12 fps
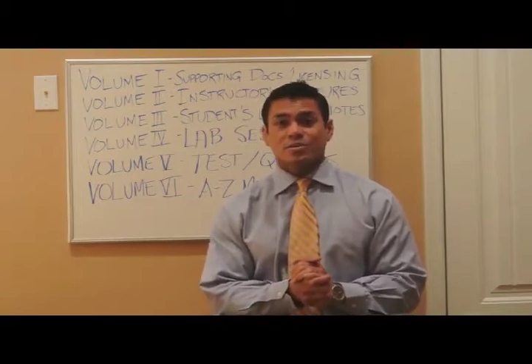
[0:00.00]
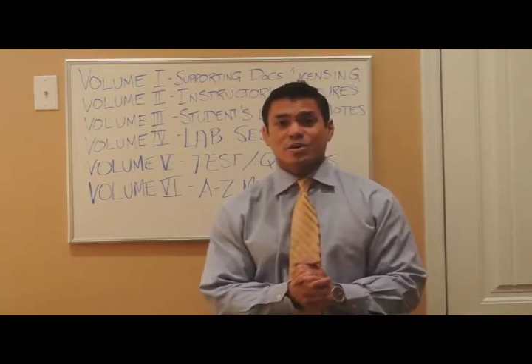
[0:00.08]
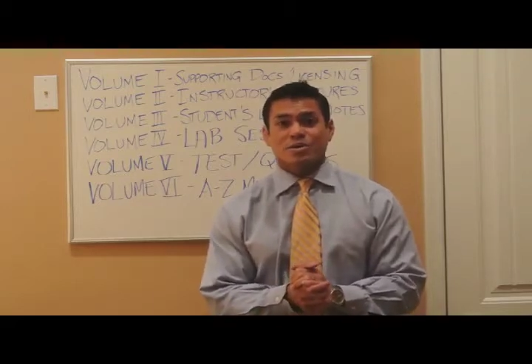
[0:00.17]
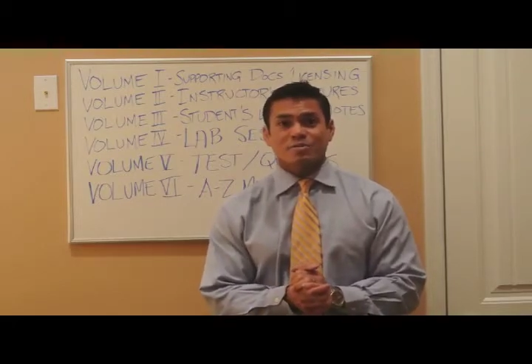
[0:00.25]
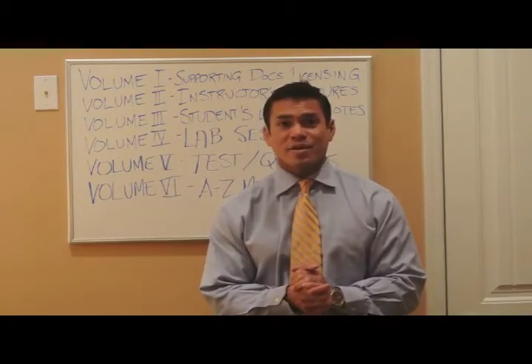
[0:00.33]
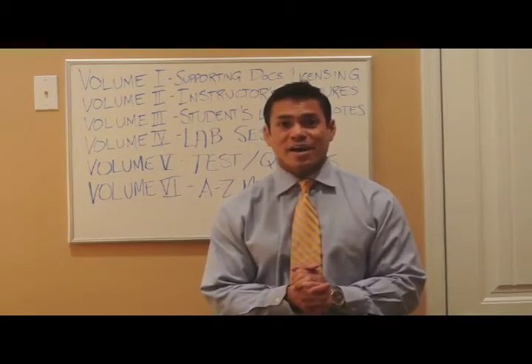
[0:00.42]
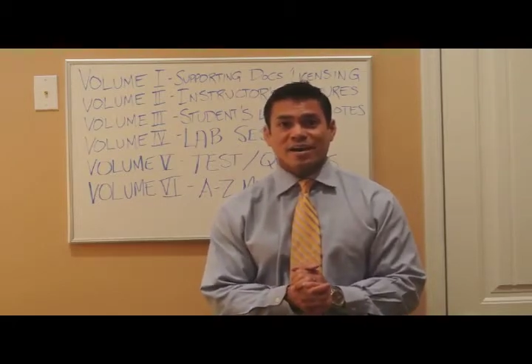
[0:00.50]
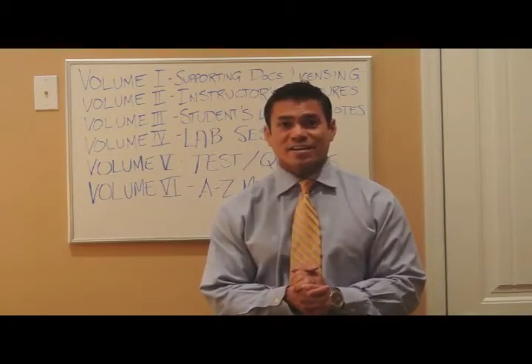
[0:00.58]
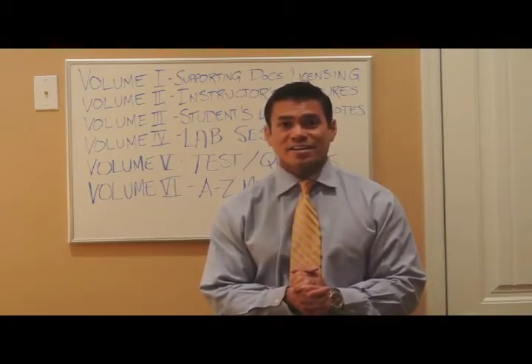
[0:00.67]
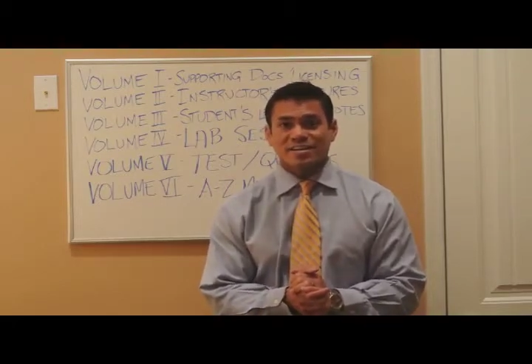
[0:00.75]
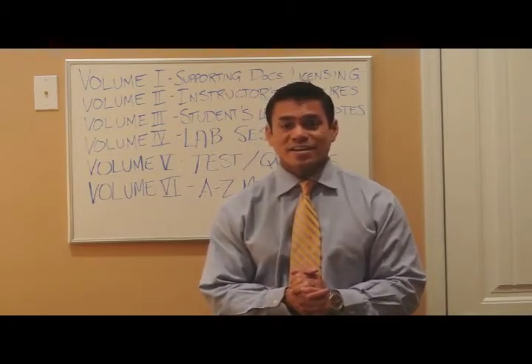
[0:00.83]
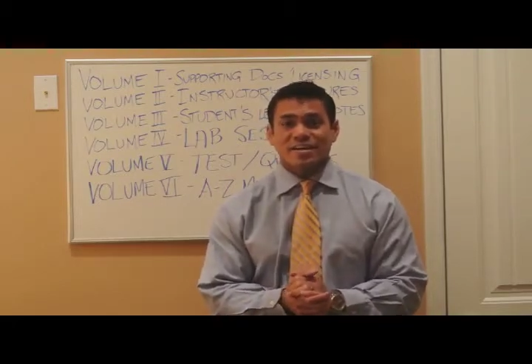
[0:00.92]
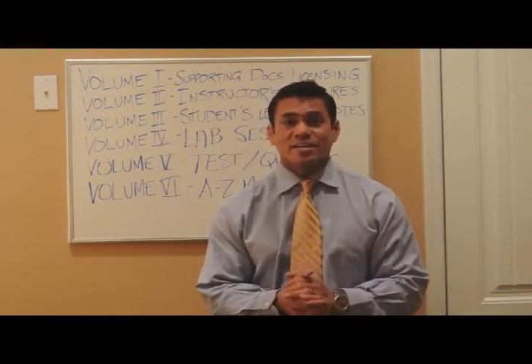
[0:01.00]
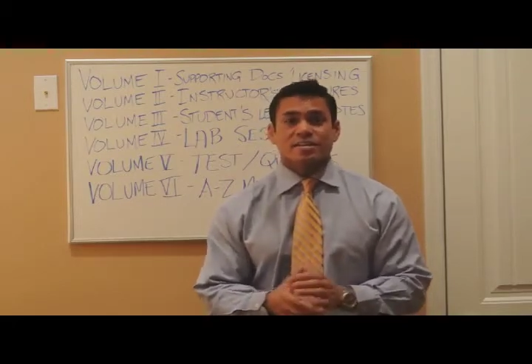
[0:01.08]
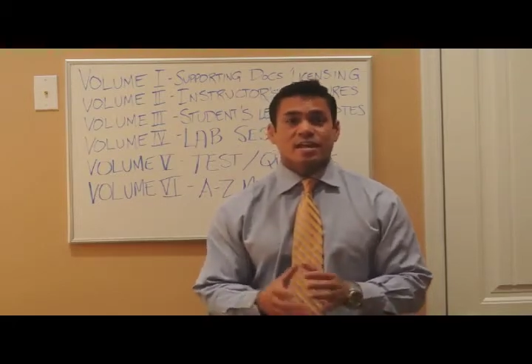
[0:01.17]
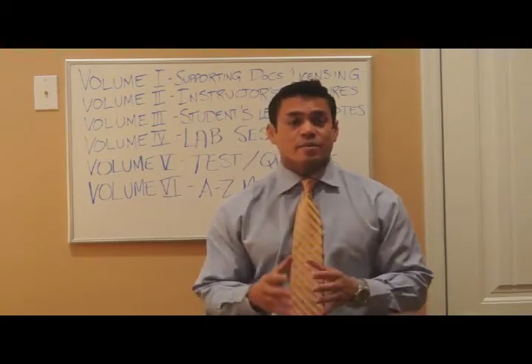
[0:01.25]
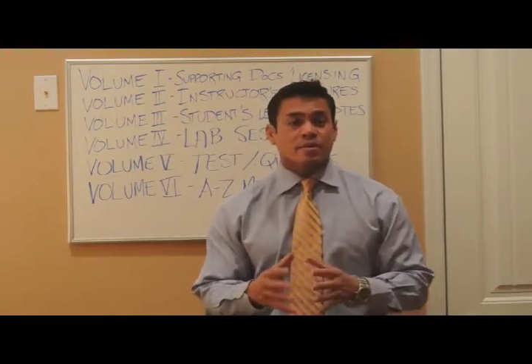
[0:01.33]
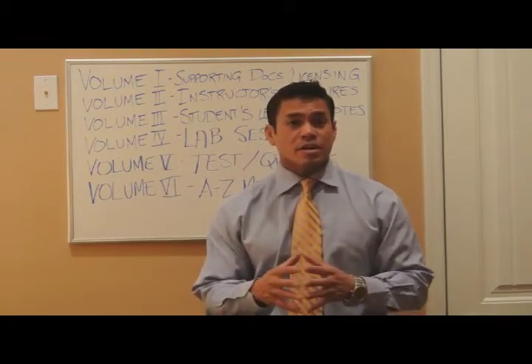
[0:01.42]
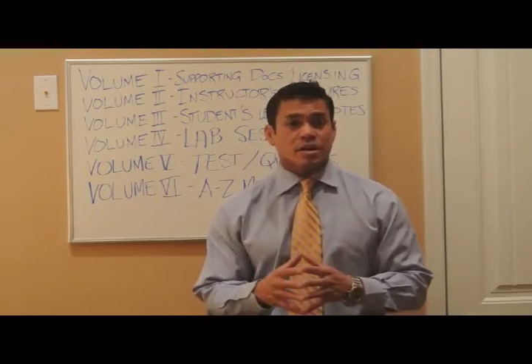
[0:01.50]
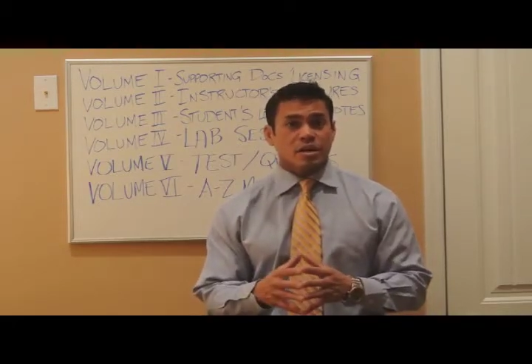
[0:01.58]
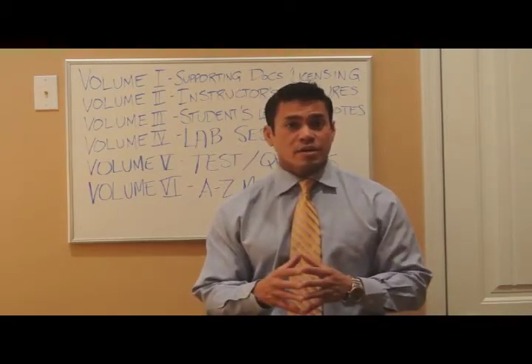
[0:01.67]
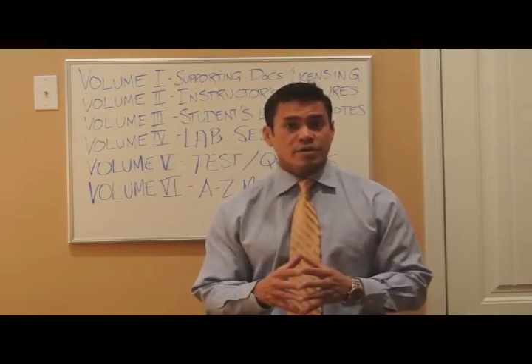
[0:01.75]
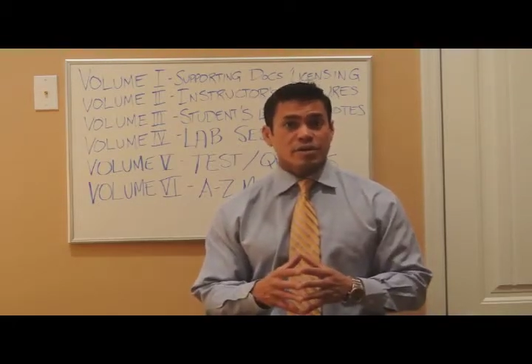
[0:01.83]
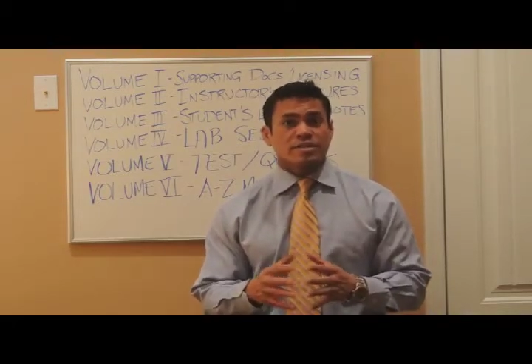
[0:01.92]
welcome back. Tonight we're going to
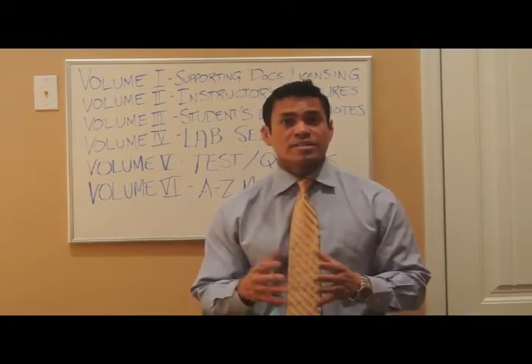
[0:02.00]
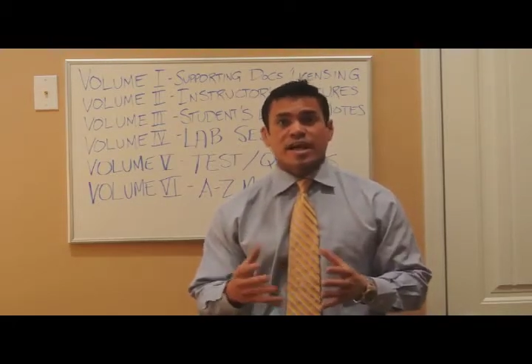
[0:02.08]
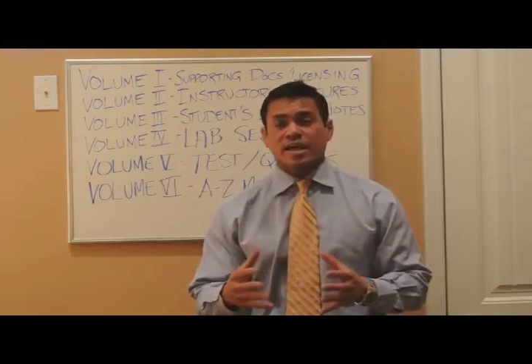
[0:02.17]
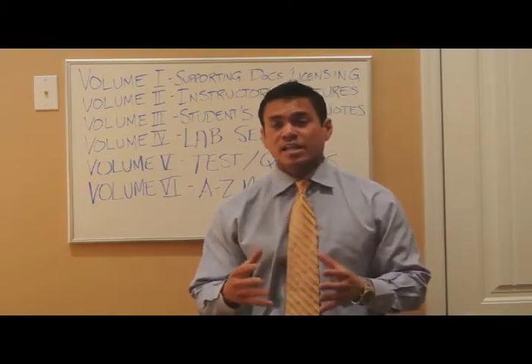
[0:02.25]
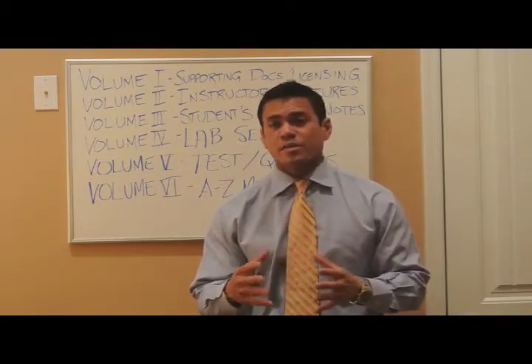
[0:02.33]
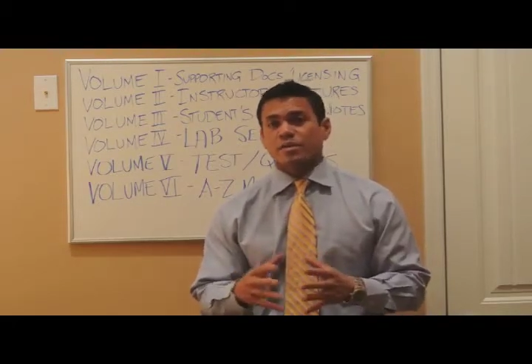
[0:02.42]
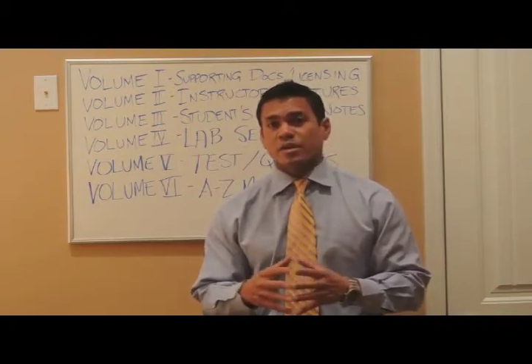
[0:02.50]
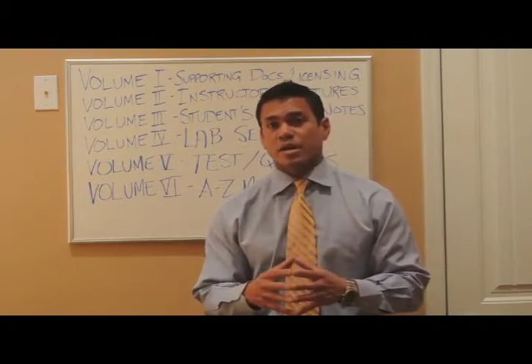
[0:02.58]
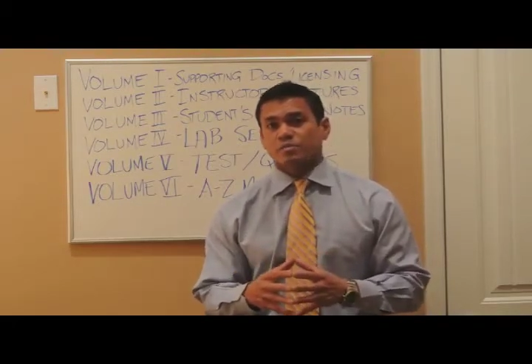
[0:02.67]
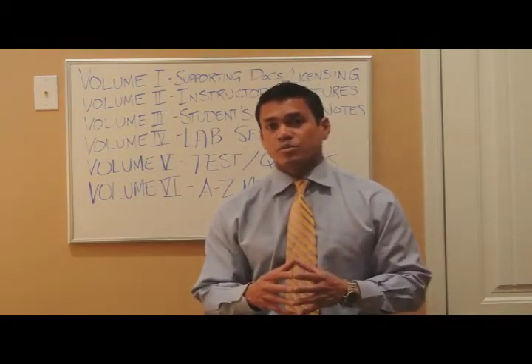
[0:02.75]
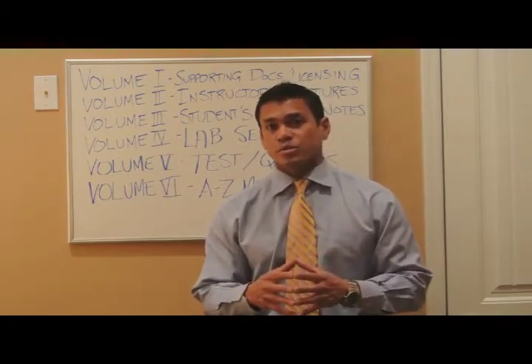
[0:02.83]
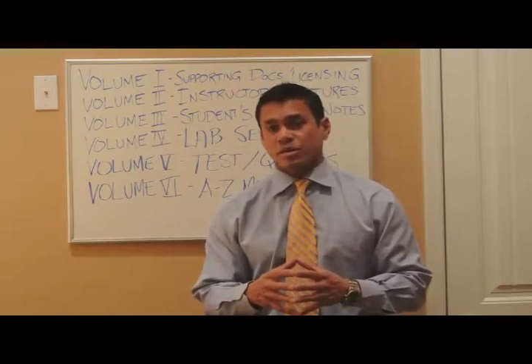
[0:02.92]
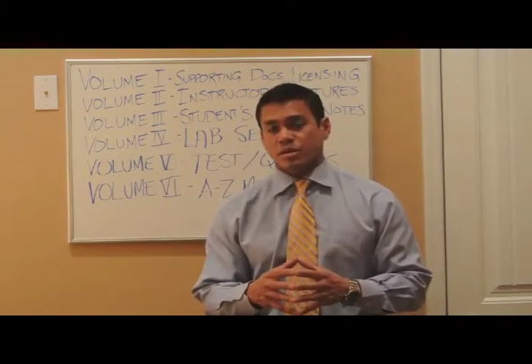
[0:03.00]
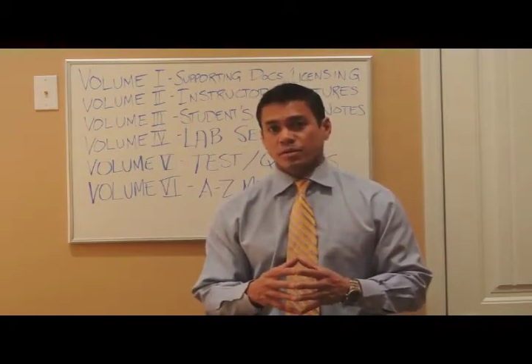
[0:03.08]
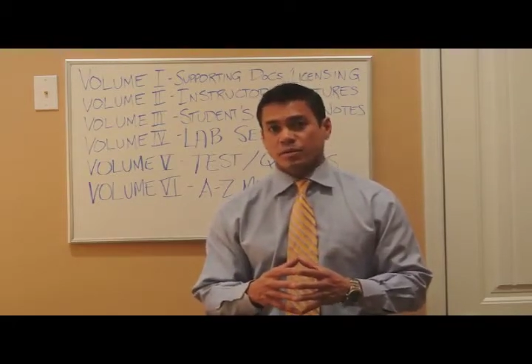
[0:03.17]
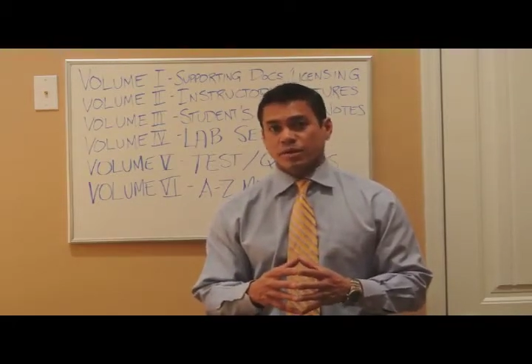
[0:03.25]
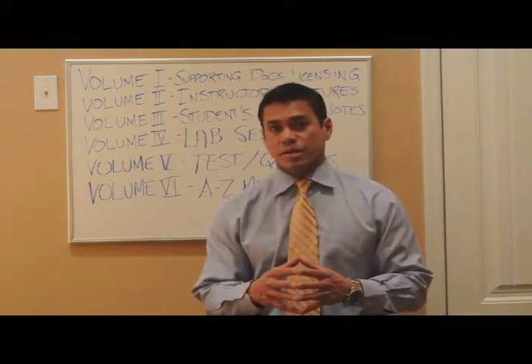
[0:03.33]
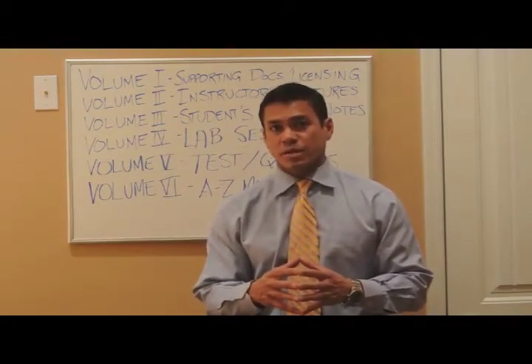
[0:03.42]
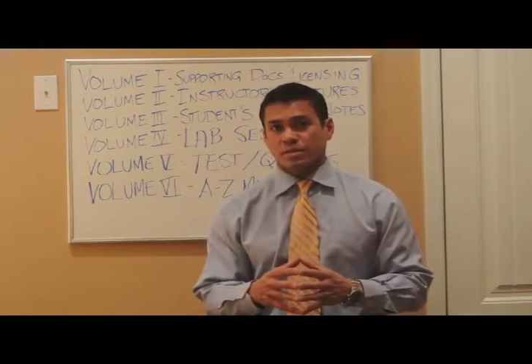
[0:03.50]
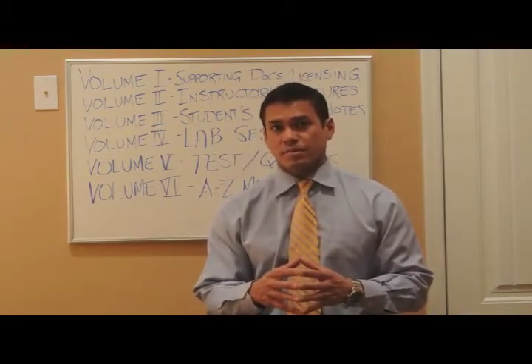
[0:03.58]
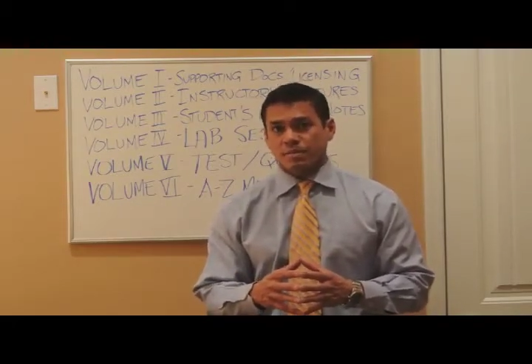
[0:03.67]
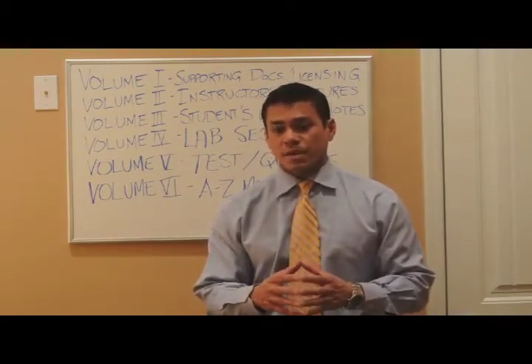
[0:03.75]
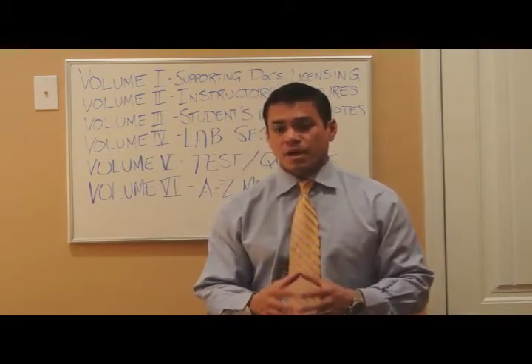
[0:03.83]
cover exactly what comes with our curriculum.